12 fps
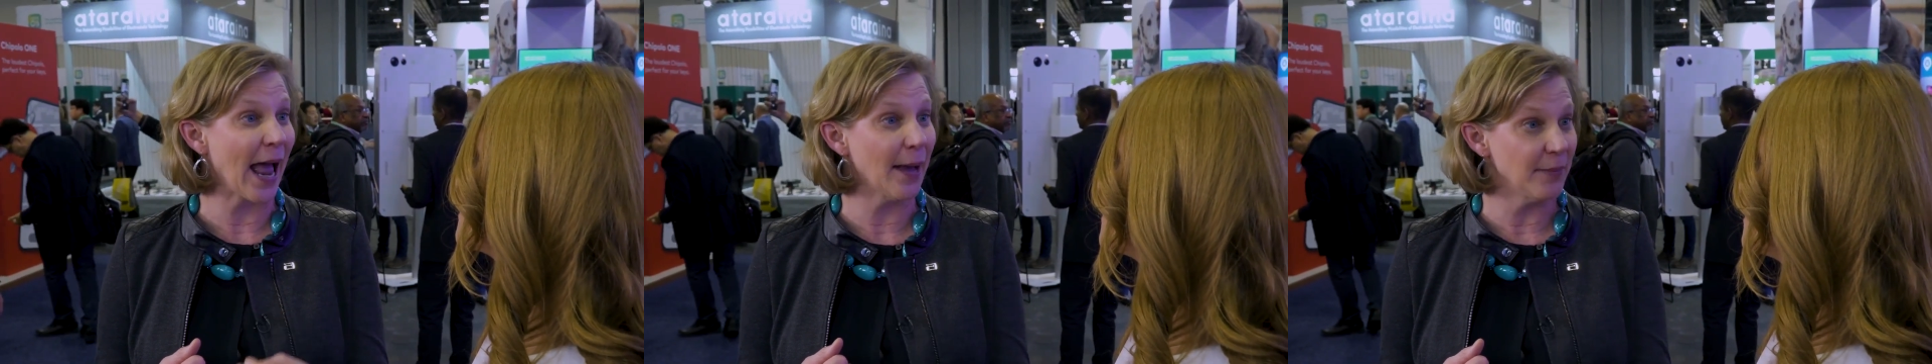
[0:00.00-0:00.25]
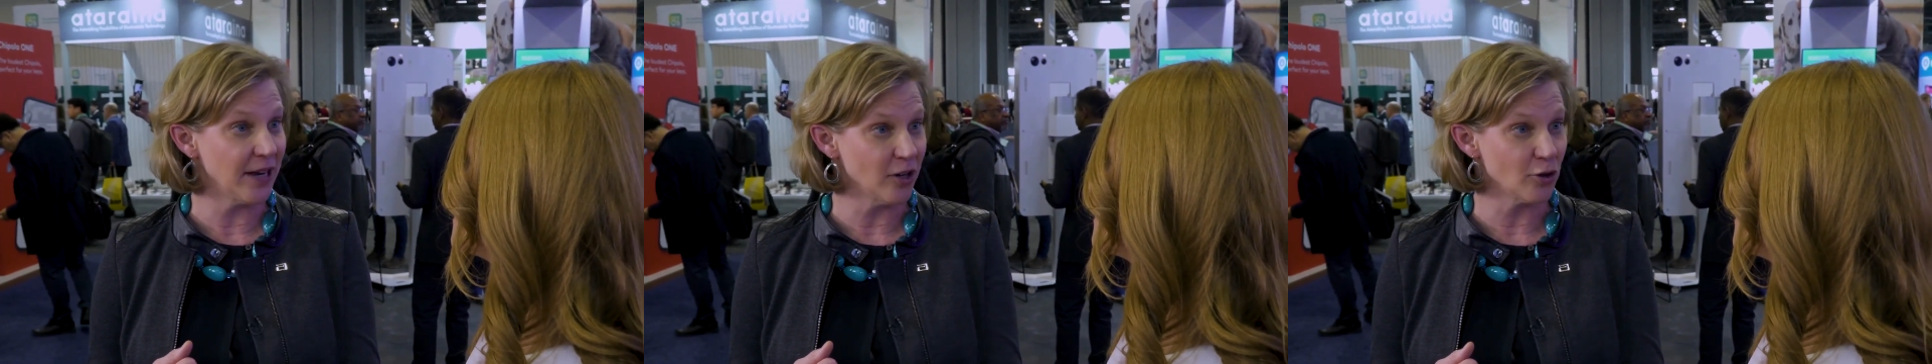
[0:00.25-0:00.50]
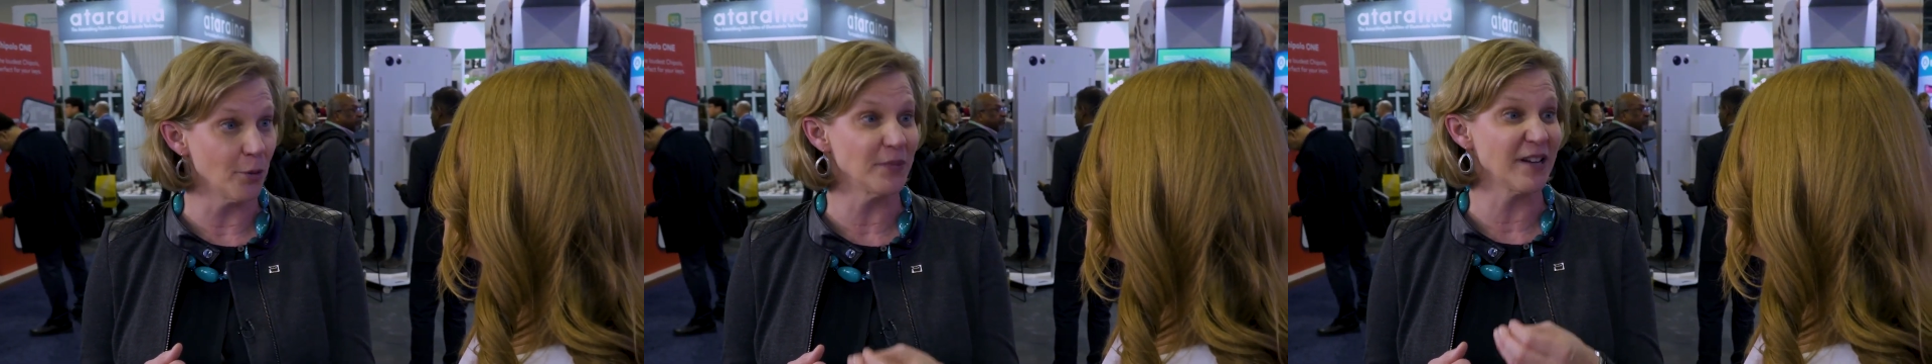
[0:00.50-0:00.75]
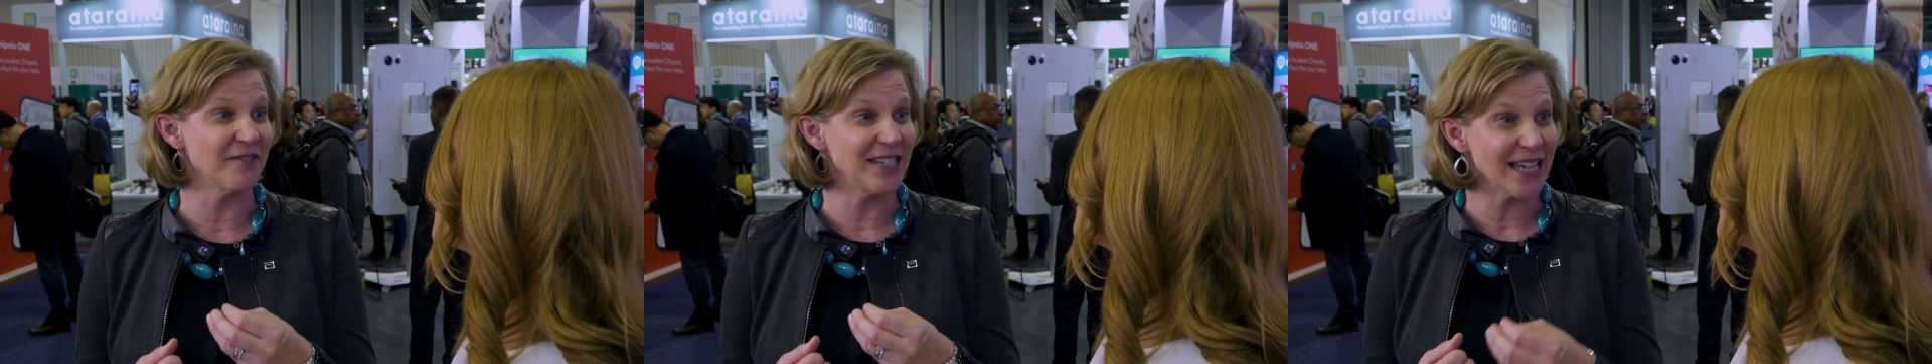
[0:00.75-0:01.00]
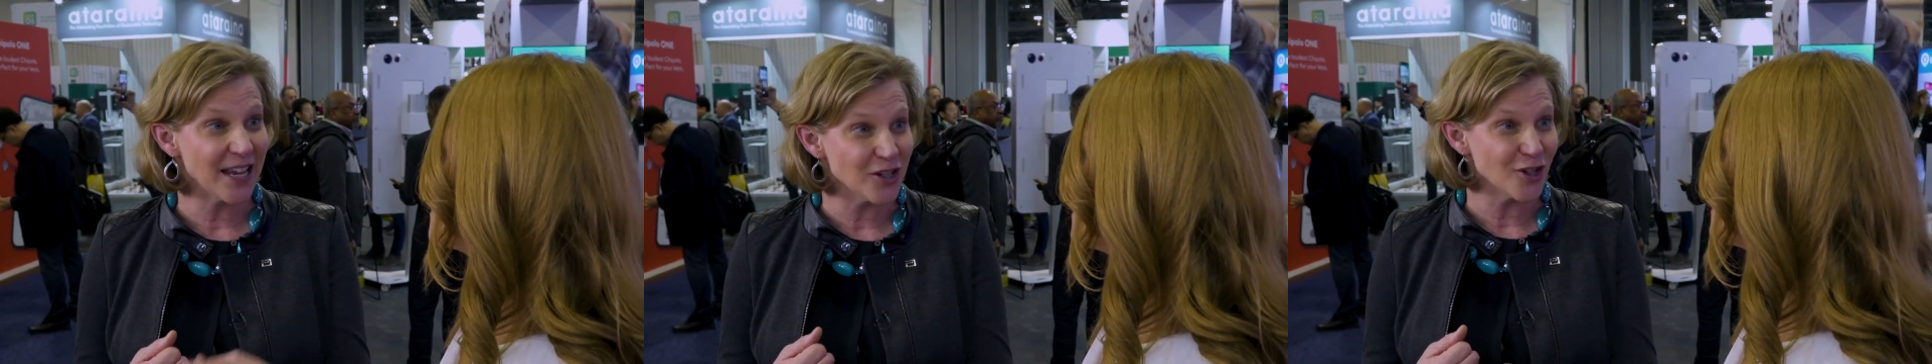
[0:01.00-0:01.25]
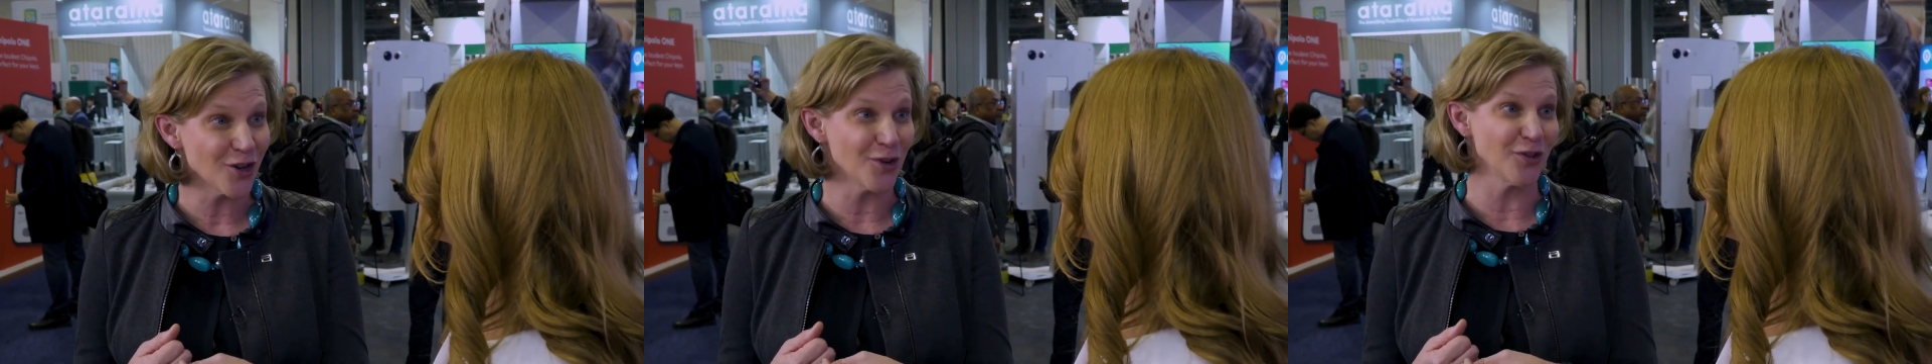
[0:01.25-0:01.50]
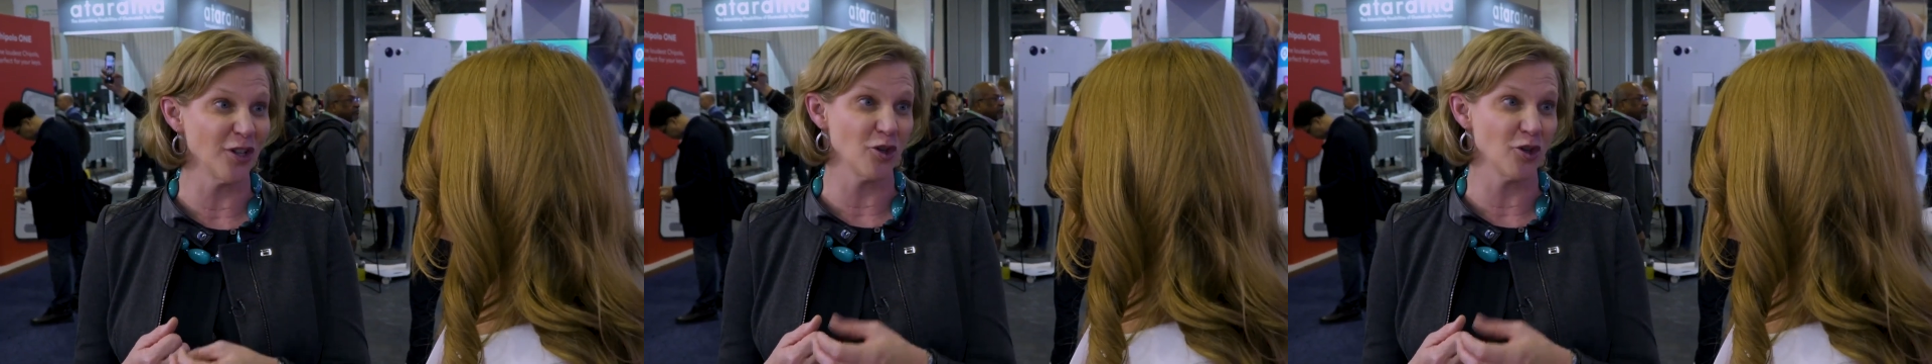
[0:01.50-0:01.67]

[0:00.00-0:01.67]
Abbott in terms of sensors,